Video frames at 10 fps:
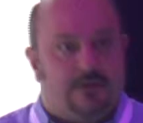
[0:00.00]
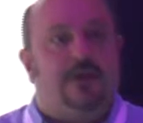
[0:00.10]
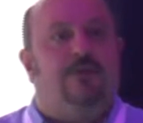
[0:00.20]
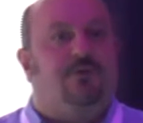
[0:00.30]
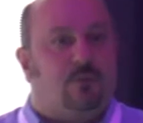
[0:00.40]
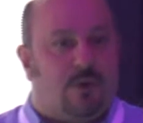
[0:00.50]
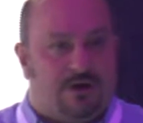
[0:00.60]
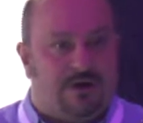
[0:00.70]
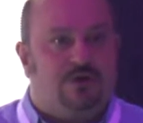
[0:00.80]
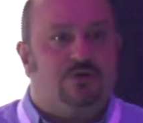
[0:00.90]
if you
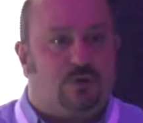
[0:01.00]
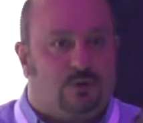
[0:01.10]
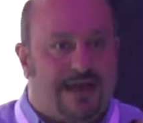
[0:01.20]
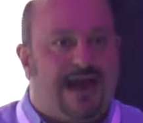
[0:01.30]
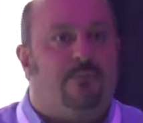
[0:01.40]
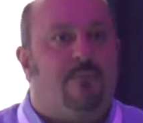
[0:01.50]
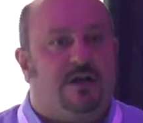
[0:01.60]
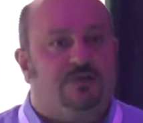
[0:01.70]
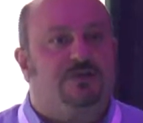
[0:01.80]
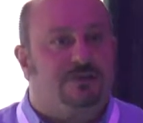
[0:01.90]
want to control how
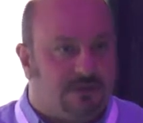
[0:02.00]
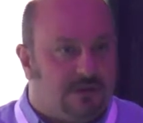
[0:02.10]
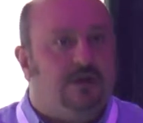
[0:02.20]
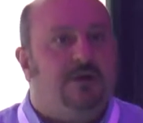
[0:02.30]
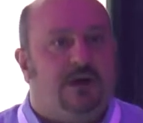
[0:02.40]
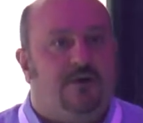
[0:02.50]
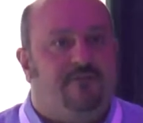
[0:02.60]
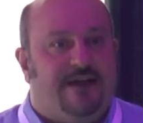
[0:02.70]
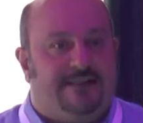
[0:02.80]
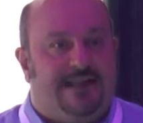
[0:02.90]
much
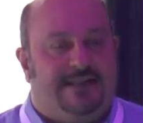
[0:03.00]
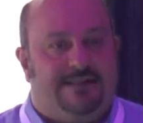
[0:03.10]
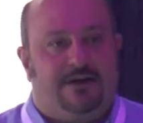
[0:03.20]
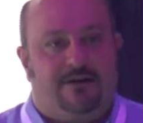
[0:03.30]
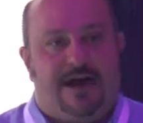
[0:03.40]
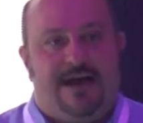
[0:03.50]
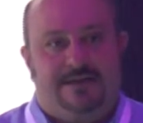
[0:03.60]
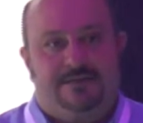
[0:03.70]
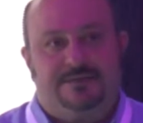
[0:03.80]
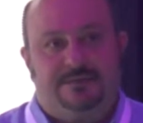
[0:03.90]
effect that layer
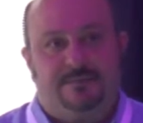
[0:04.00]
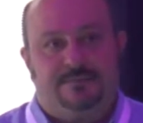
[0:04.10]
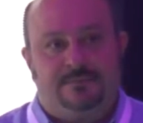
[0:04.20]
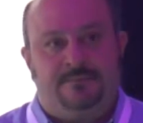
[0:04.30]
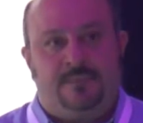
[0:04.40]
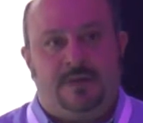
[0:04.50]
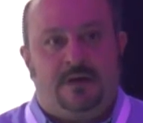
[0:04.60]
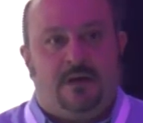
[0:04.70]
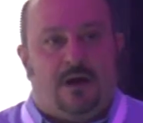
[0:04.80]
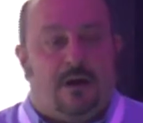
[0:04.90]
has.
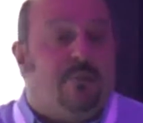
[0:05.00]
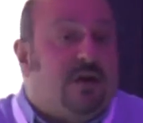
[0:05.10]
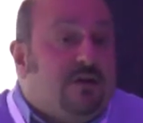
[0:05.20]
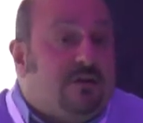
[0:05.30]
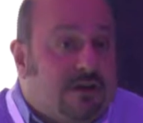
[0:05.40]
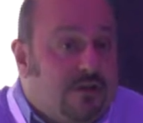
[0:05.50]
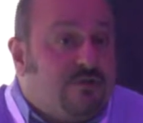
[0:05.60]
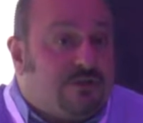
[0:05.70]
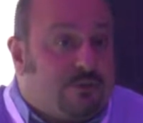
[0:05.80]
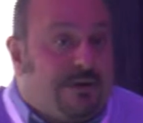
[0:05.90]
But you can
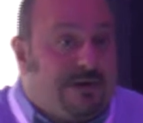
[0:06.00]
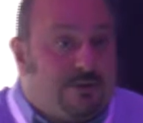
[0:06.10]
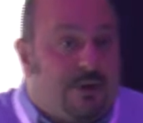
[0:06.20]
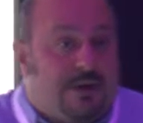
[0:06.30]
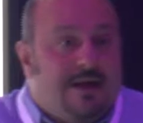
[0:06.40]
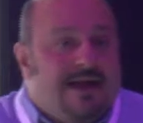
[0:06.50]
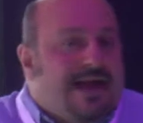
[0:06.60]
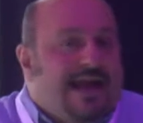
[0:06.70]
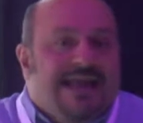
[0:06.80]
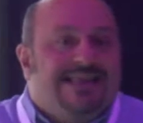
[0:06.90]
use screen as well.
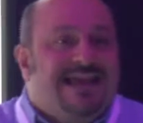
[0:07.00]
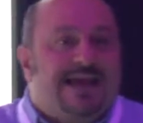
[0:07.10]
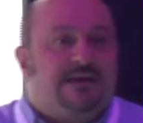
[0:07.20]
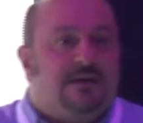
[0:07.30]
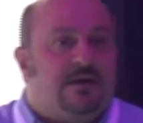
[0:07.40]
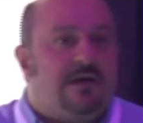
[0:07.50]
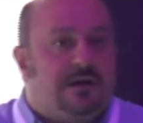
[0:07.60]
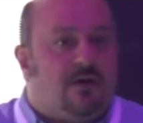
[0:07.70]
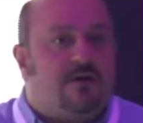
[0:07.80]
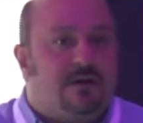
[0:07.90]
In the end,
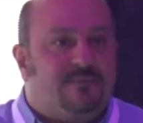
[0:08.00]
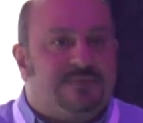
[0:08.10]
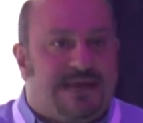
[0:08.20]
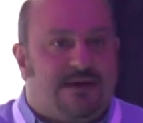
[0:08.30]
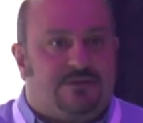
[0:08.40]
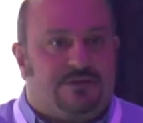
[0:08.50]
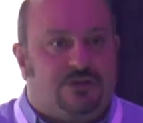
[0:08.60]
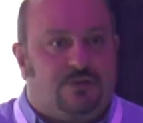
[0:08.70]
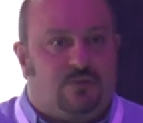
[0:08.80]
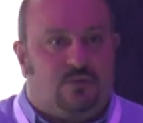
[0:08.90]
it all comes down
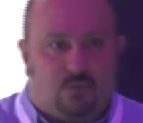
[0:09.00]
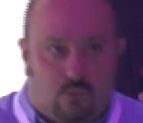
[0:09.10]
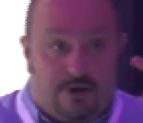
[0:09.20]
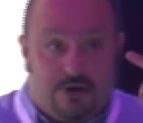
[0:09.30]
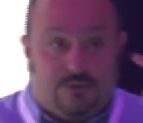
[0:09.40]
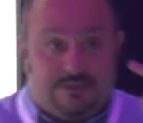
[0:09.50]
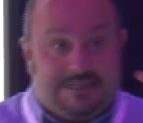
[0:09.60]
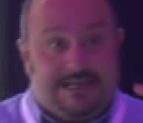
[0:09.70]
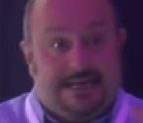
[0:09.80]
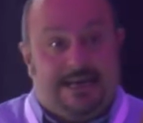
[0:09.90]
to what you
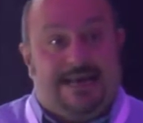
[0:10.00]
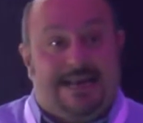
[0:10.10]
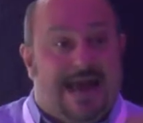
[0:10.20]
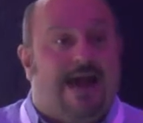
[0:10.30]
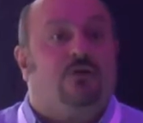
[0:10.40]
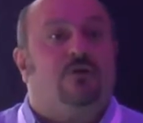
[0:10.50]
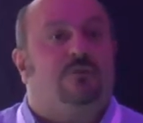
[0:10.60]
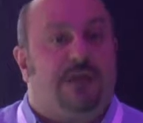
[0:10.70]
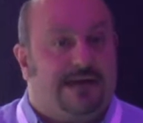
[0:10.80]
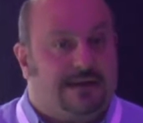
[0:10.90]
see and how you
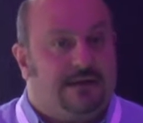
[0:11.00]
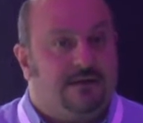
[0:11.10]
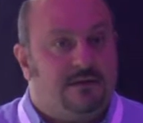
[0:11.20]
like it.